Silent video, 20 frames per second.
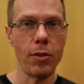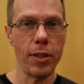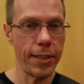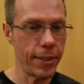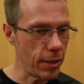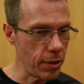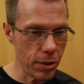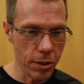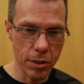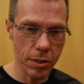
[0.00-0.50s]

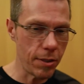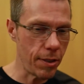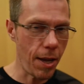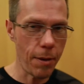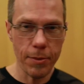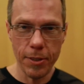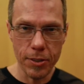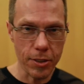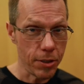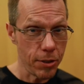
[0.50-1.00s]
This
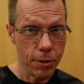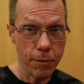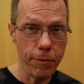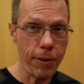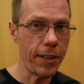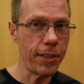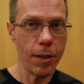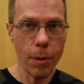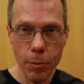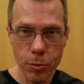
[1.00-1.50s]
isn't a
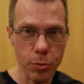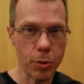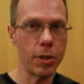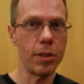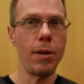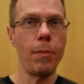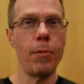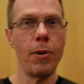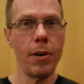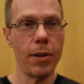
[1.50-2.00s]
fake number. It's a real
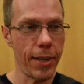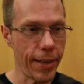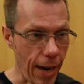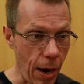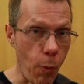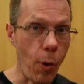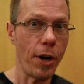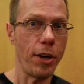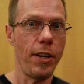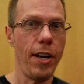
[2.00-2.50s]
number. I
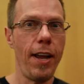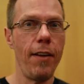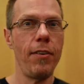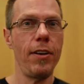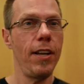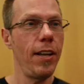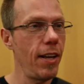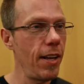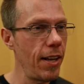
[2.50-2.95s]
want you to have it.